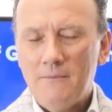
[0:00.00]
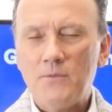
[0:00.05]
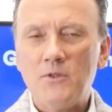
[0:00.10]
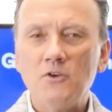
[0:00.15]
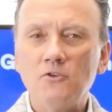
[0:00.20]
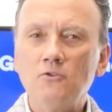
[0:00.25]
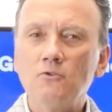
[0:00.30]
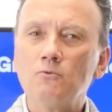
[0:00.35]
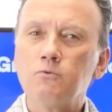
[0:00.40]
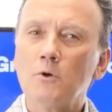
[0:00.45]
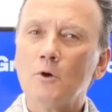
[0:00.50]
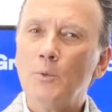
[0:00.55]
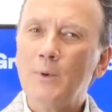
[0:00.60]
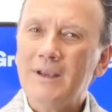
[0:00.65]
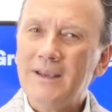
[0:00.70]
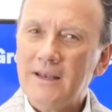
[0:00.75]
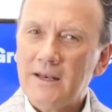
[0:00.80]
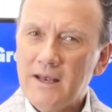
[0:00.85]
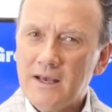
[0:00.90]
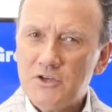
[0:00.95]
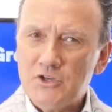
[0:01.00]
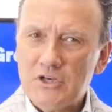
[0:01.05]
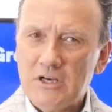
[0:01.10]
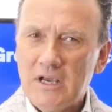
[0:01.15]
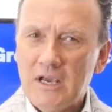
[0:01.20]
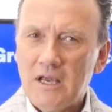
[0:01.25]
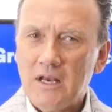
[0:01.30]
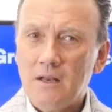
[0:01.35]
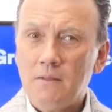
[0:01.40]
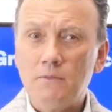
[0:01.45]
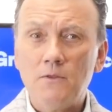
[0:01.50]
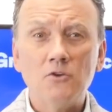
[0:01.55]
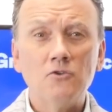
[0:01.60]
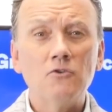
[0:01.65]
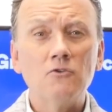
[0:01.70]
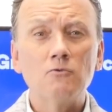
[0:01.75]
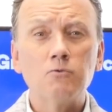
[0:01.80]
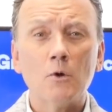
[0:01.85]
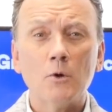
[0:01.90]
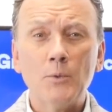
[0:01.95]
This is where we get educated, this
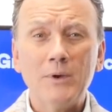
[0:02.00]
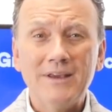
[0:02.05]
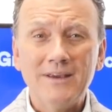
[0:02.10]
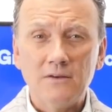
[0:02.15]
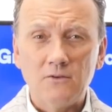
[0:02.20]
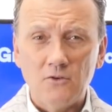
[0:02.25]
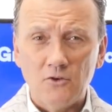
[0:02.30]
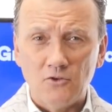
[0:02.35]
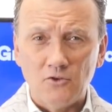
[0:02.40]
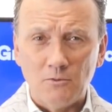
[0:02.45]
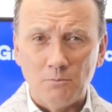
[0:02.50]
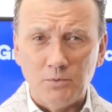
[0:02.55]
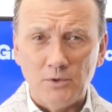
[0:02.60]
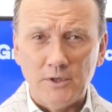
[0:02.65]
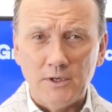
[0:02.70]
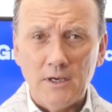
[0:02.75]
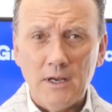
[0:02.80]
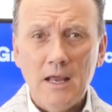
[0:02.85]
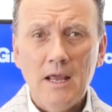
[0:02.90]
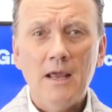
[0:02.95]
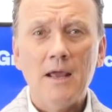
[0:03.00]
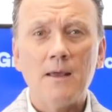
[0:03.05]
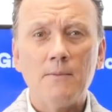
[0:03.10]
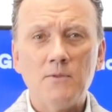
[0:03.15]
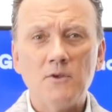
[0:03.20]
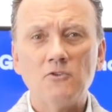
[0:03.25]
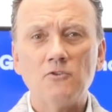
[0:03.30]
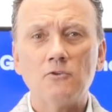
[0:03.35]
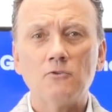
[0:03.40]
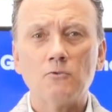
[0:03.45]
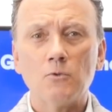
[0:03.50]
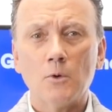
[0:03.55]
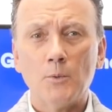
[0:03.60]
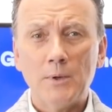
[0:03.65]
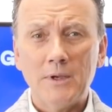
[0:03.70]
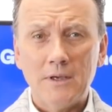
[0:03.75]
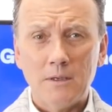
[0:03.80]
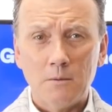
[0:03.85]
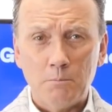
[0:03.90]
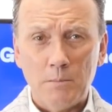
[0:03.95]
is where we get disciplined, and this is where
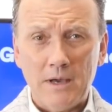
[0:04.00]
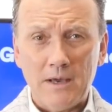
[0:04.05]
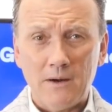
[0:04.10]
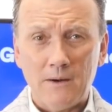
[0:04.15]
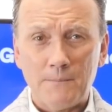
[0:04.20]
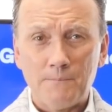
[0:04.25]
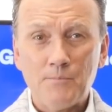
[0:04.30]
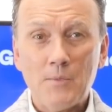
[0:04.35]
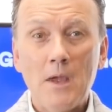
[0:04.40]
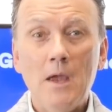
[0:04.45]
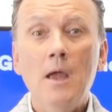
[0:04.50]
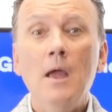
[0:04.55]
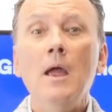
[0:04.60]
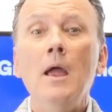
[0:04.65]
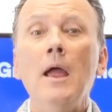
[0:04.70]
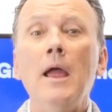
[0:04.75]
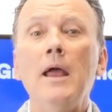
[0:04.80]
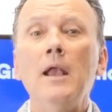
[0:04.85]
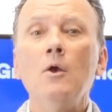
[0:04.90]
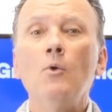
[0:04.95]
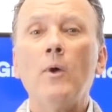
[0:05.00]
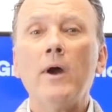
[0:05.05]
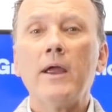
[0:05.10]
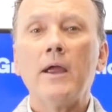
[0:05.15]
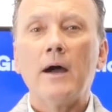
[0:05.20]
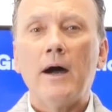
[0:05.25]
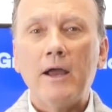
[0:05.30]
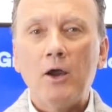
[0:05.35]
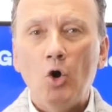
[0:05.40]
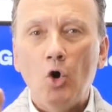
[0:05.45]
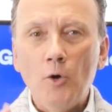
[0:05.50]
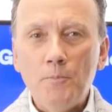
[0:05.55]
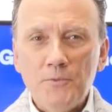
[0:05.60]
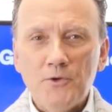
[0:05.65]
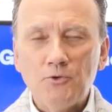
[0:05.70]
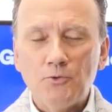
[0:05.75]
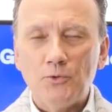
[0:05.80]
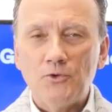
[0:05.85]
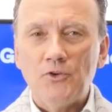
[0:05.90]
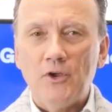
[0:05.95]
we get better. Anyway, I hope
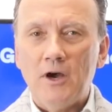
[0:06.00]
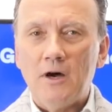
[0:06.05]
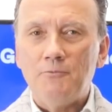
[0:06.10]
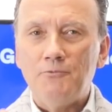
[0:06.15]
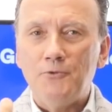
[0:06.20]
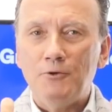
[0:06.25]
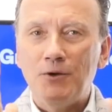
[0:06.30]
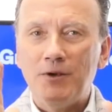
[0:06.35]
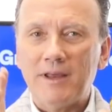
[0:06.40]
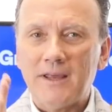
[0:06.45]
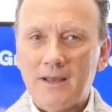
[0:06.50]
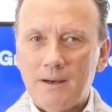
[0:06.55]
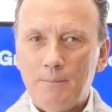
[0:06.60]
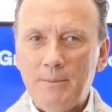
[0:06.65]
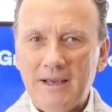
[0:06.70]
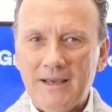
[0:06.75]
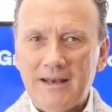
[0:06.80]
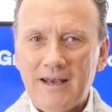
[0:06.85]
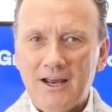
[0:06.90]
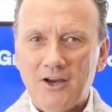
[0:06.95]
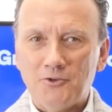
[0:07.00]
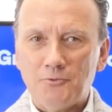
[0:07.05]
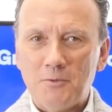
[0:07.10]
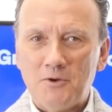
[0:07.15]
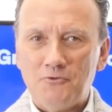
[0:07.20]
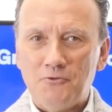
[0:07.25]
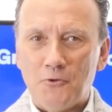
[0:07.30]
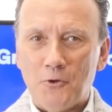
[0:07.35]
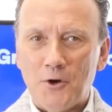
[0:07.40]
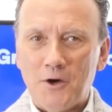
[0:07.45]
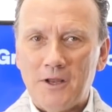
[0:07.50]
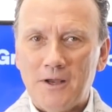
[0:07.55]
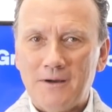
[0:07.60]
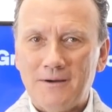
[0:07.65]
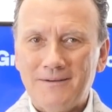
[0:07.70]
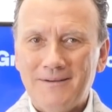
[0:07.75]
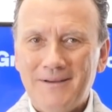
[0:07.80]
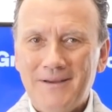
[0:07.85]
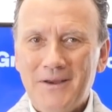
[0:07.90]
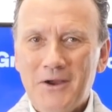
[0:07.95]
this was helpful, and I got a big announcement for you.
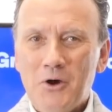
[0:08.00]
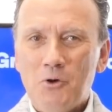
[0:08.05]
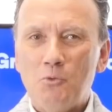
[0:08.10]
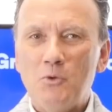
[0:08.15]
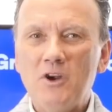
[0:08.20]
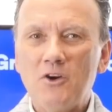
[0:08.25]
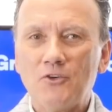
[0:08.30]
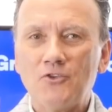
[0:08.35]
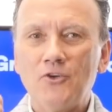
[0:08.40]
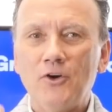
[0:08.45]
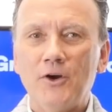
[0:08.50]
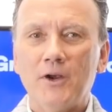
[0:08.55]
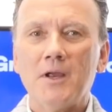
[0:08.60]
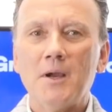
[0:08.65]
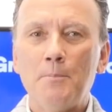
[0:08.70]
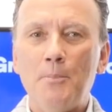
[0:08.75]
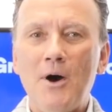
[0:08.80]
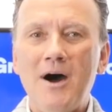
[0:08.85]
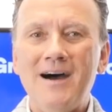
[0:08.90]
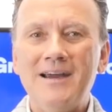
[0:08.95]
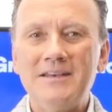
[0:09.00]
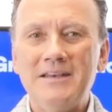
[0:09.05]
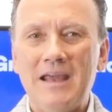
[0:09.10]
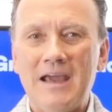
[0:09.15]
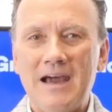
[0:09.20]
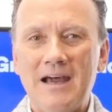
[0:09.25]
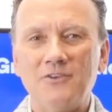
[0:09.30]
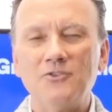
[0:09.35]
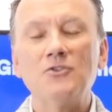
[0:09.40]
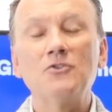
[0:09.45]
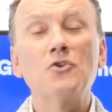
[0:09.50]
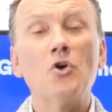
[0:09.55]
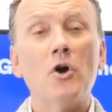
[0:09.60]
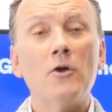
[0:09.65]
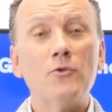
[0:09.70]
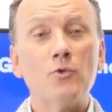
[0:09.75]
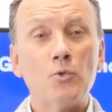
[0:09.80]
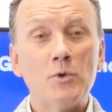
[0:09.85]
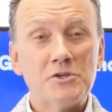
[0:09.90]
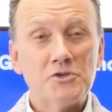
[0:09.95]
We are starting a podcast. It's
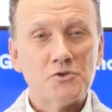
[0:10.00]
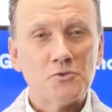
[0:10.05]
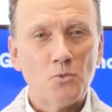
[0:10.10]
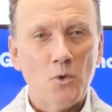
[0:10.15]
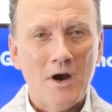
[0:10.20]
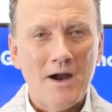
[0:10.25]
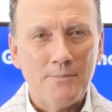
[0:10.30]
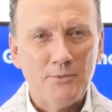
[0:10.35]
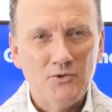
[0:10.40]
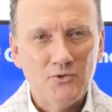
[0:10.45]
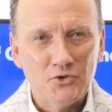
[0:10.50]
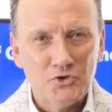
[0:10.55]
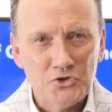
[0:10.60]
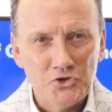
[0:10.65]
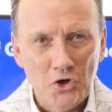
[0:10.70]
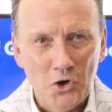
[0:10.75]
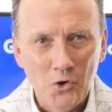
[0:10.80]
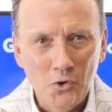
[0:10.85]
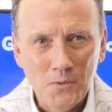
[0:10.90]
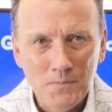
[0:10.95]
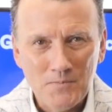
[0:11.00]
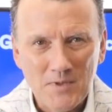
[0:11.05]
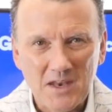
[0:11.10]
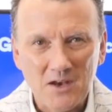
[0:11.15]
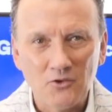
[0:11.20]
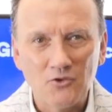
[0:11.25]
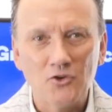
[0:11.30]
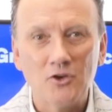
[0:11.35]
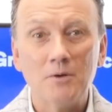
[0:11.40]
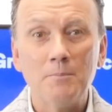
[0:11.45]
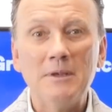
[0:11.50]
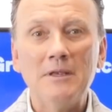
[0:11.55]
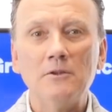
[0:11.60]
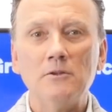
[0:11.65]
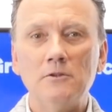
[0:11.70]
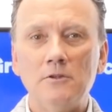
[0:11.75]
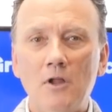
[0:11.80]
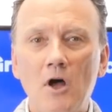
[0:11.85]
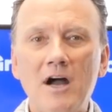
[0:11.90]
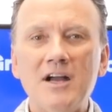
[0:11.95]
called The Richard Robbins Show, and it's going to be
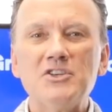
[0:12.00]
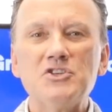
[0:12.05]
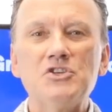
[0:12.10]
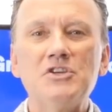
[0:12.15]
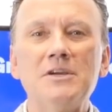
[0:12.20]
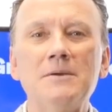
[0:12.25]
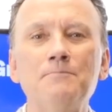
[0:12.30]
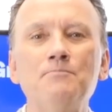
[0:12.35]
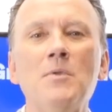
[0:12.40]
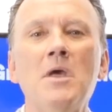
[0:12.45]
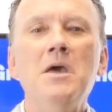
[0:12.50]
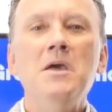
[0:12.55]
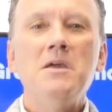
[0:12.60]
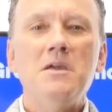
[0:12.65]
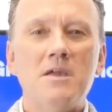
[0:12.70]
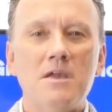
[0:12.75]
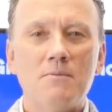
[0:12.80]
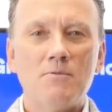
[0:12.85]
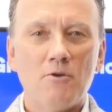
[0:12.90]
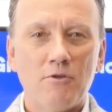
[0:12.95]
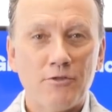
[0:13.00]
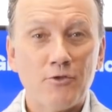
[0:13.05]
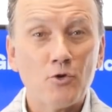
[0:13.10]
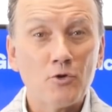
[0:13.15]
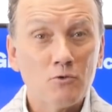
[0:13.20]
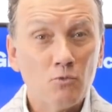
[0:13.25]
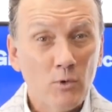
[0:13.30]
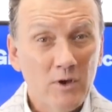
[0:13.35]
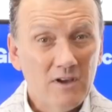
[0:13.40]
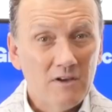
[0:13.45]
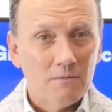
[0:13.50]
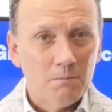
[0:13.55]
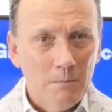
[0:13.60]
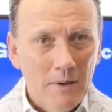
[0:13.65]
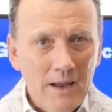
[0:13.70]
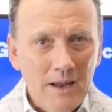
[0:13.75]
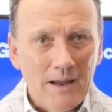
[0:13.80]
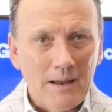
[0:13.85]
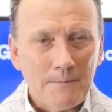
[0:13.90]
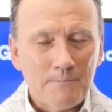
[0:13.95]
launching in the 3rd week of
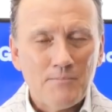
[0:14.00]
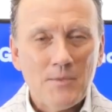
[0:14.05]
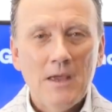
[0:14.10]
May.